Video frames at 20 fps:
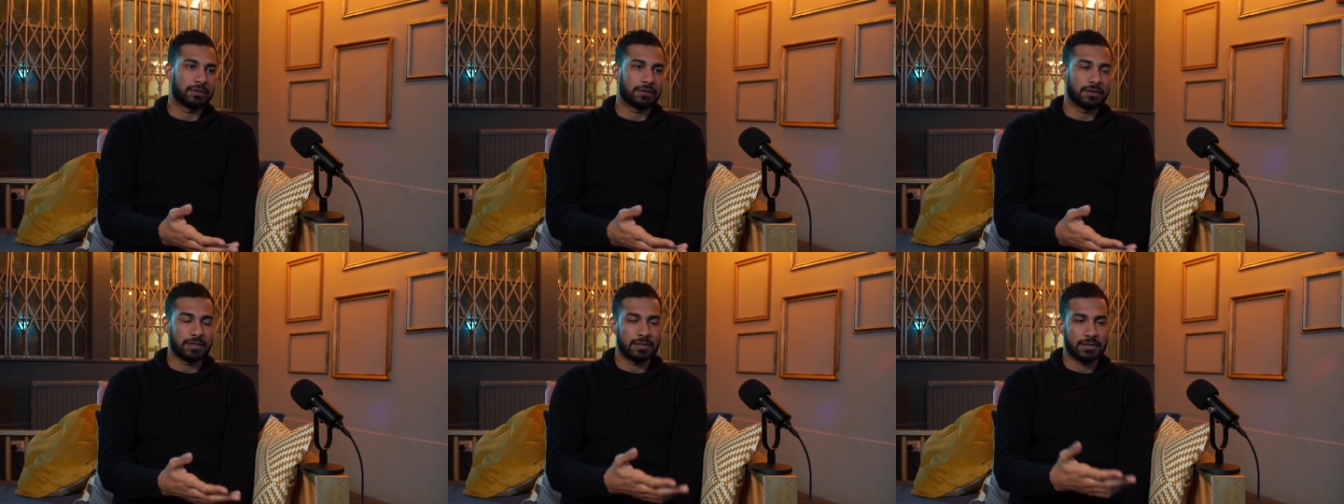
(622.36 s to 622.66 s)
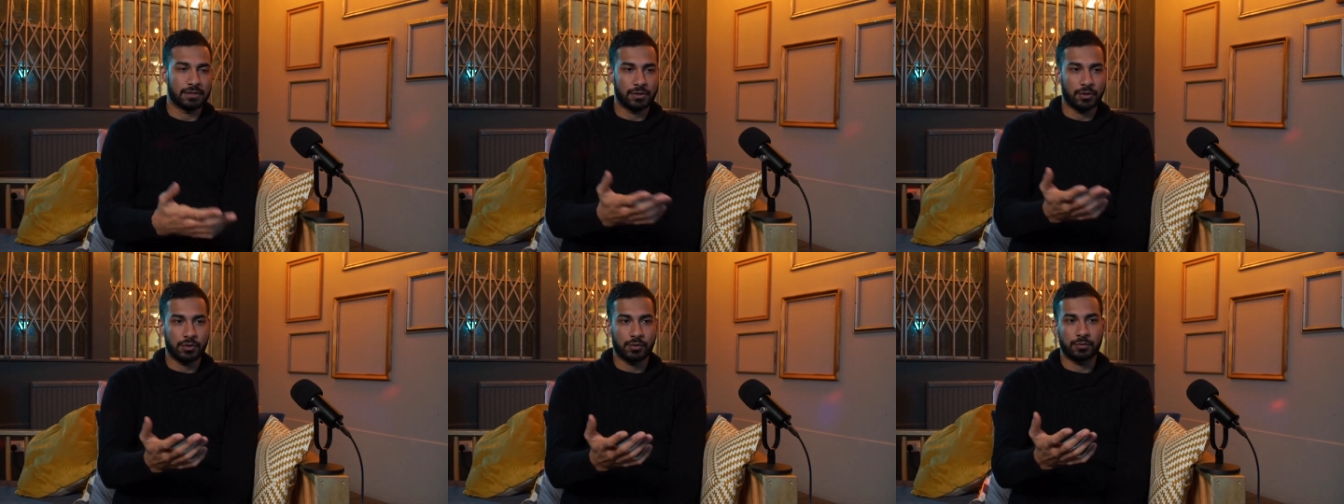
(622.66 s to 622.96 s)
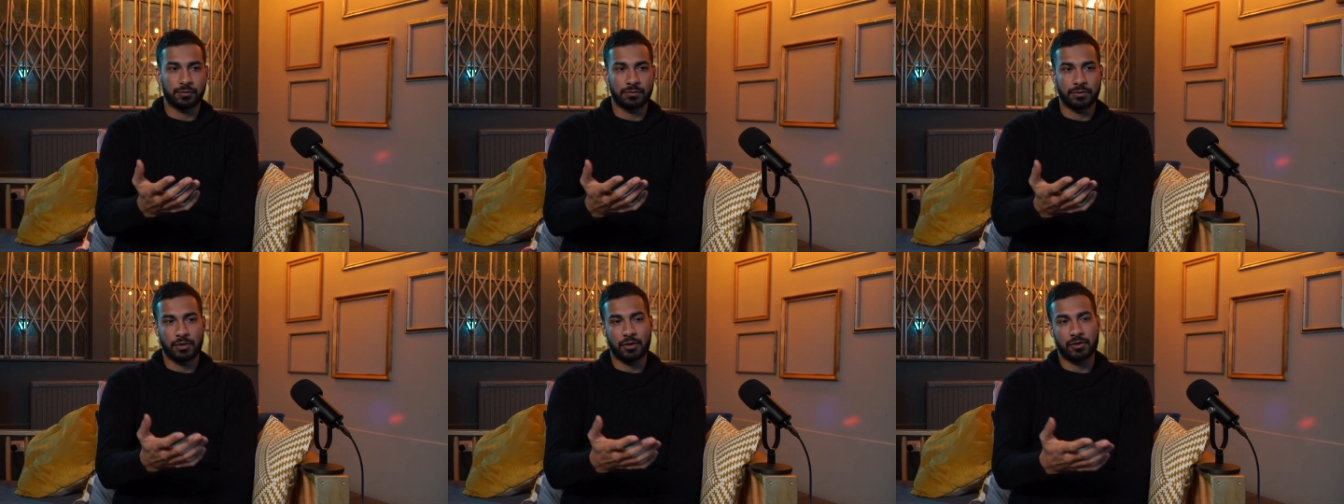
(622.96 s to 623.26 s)
this is no
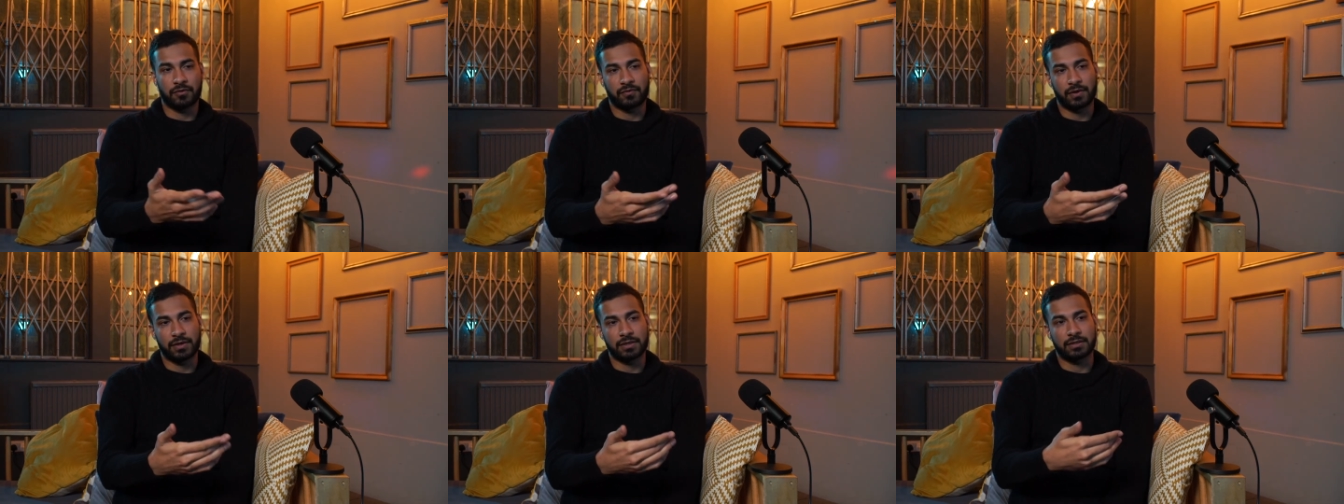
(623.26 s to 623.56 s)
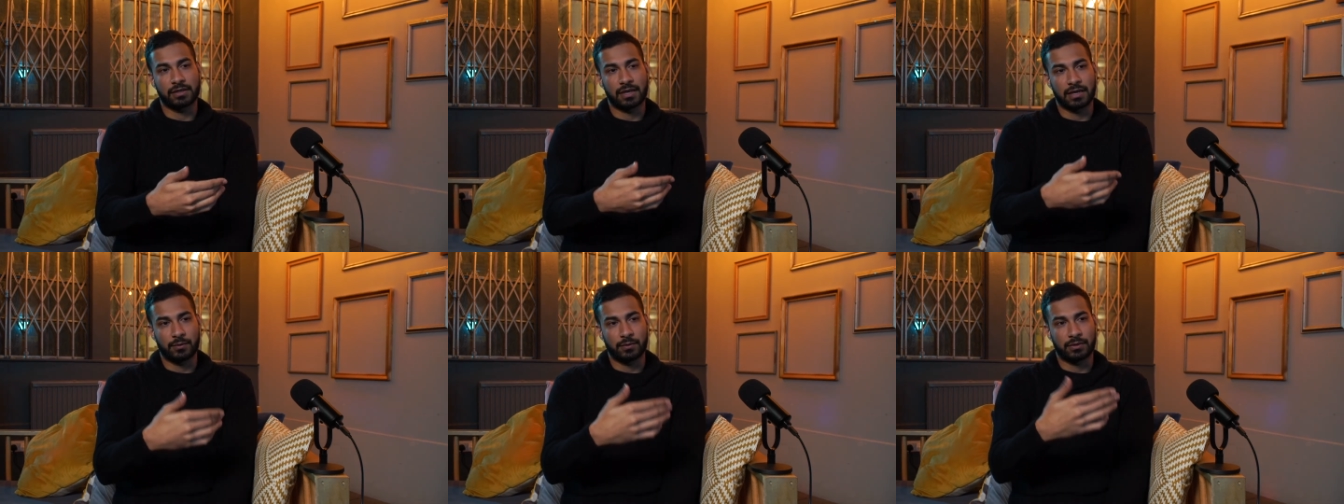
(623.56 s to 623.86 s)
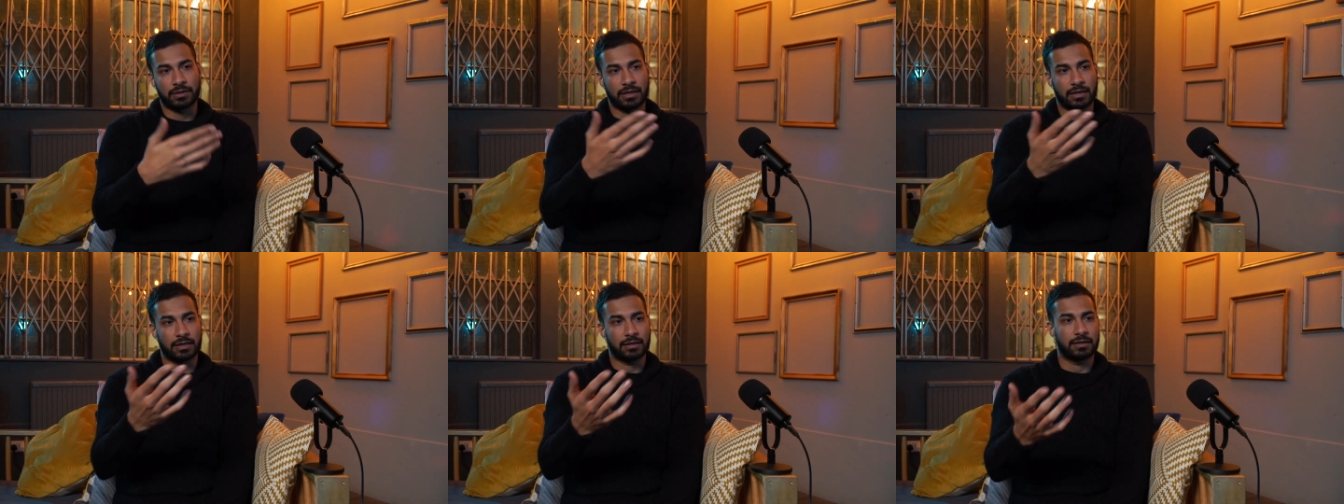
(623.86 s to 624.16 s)
no offense to
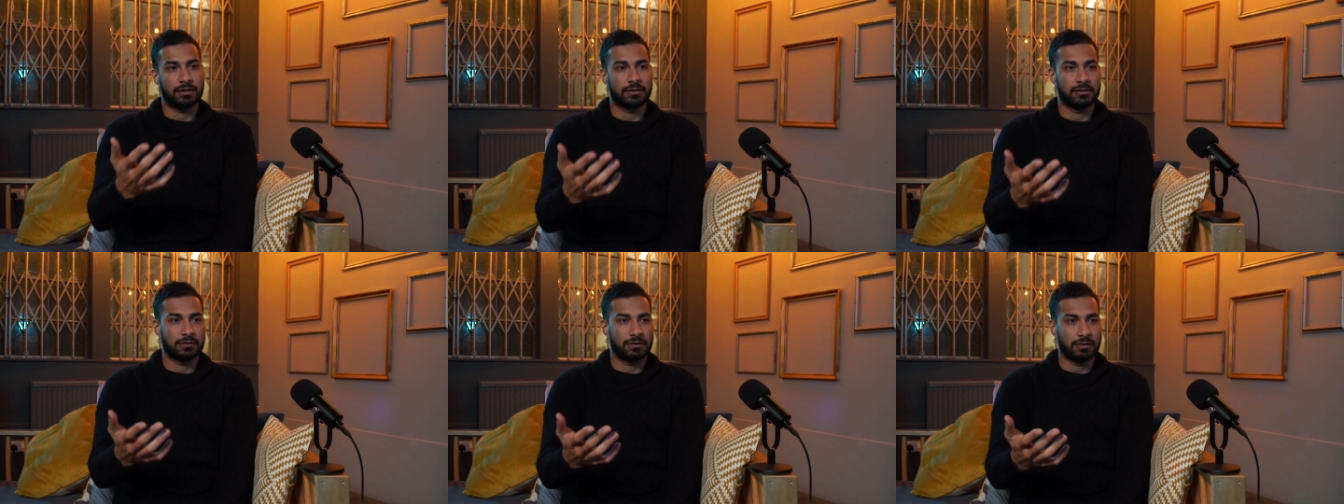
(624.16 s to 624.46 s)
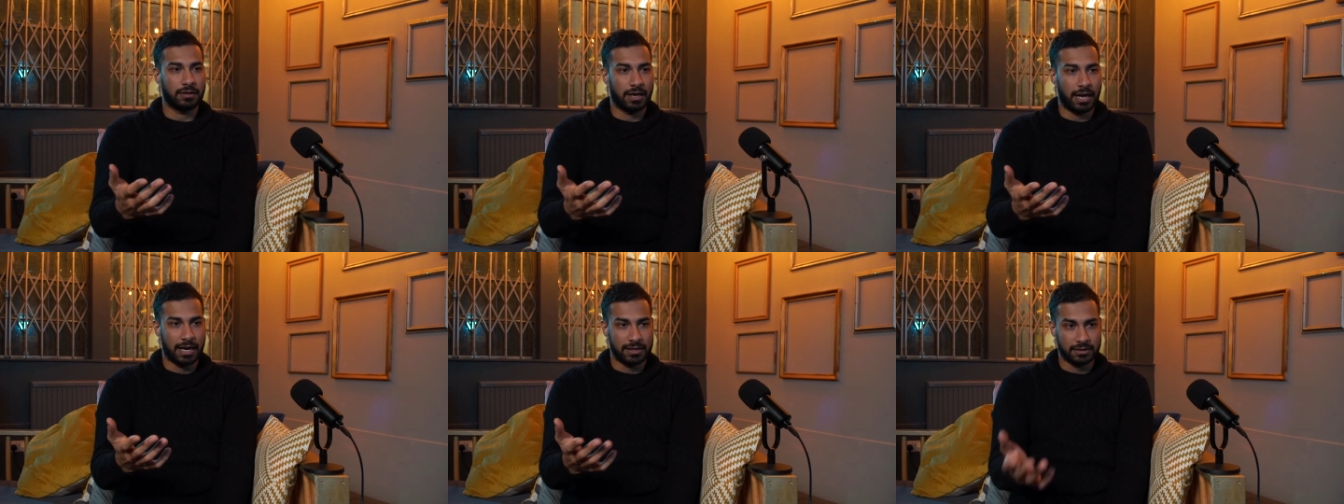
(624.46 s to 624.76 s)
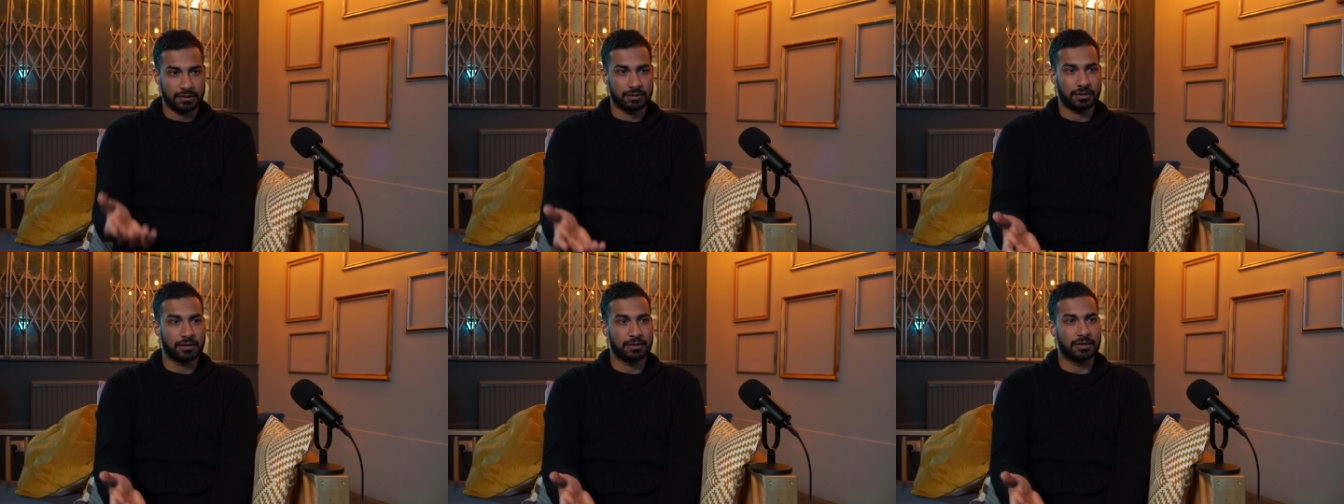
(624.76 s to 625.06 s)
anyone that
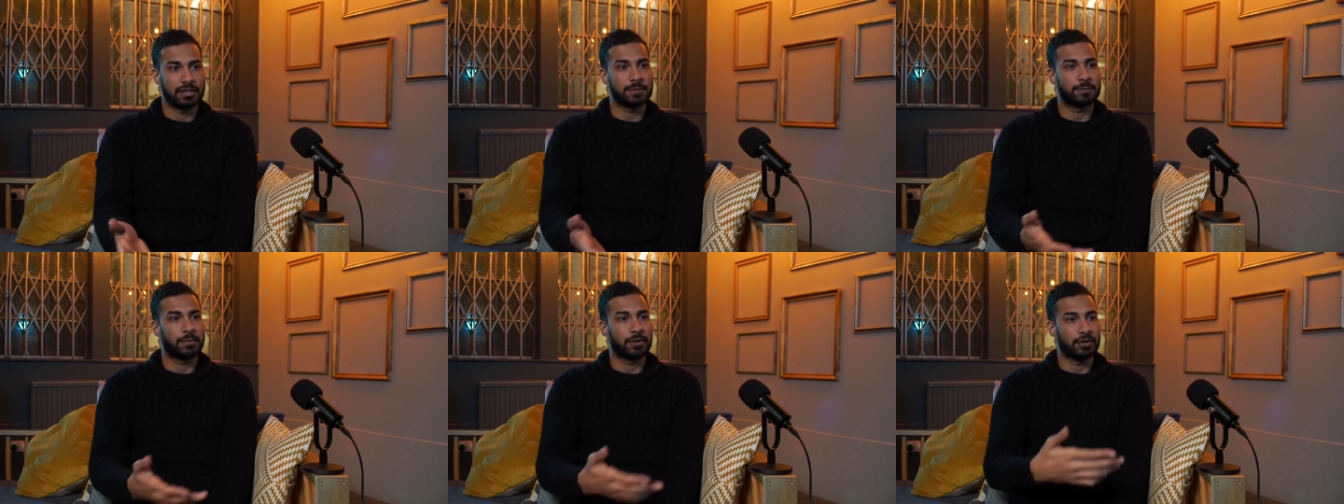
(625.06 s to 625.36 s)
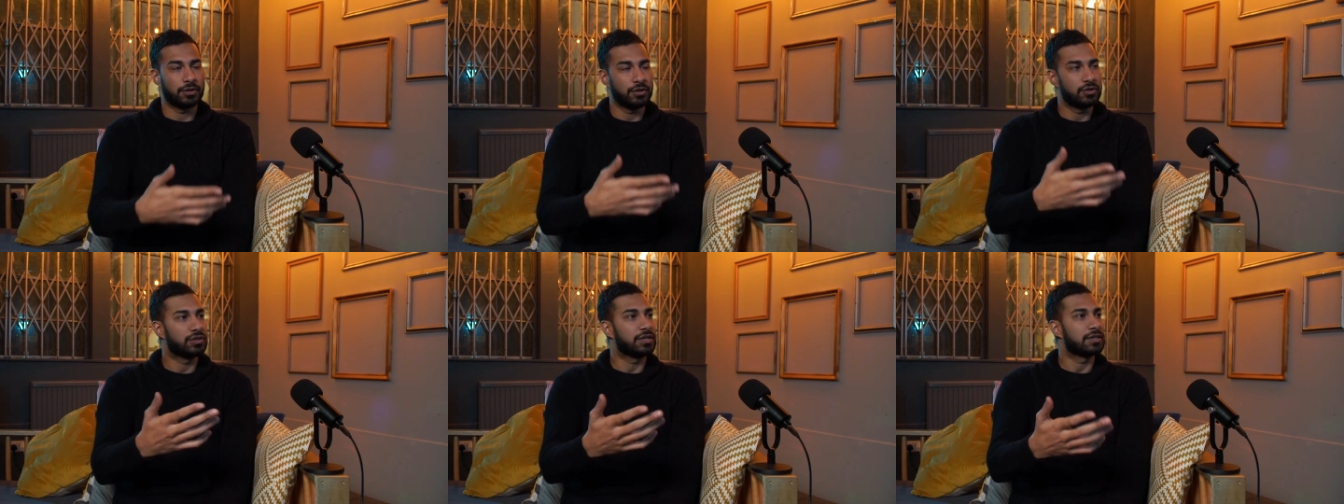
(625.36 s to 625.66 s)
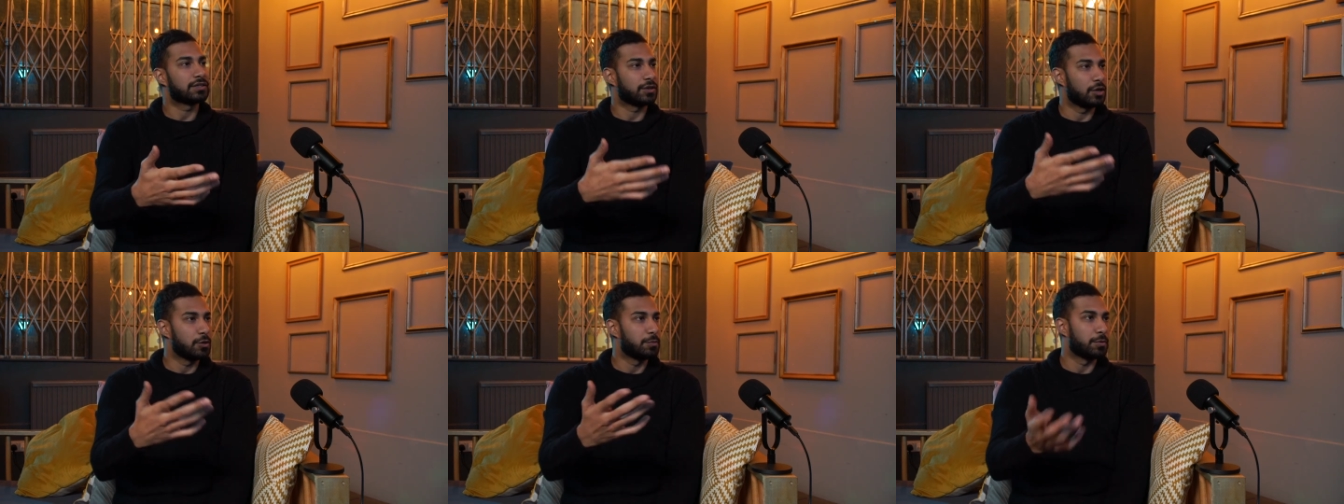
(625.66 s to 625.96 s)
hasn't done this, but usually
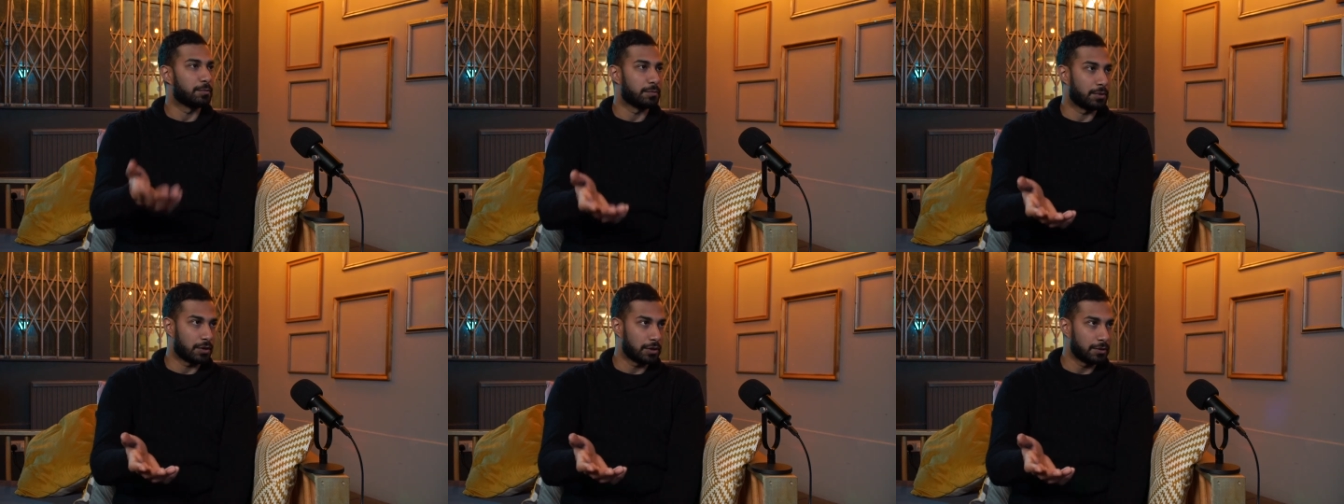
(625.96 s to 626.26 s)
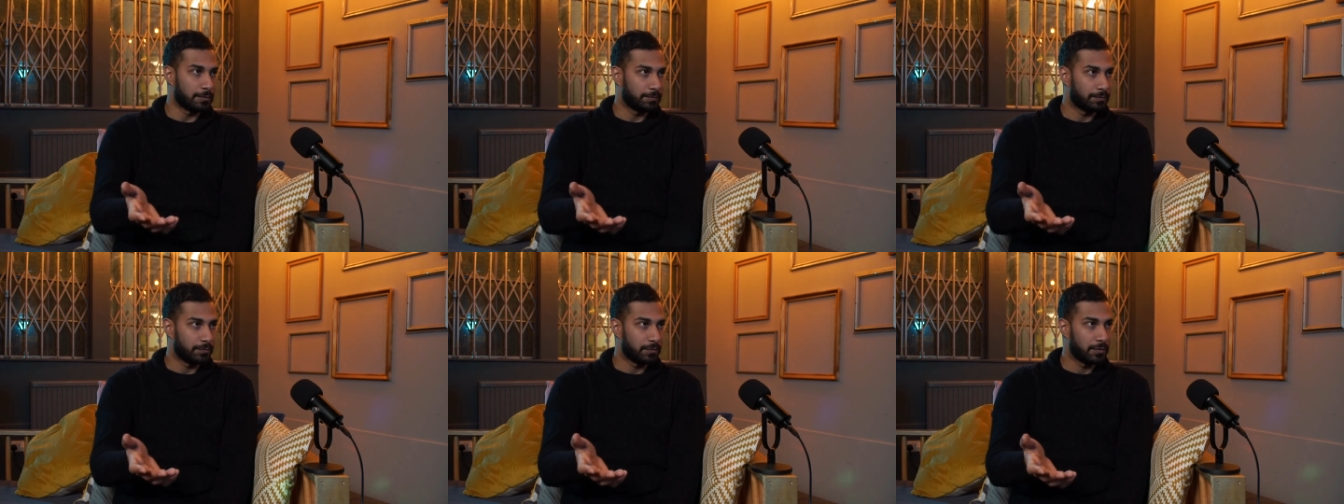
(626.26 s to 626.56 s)
it's an open bar.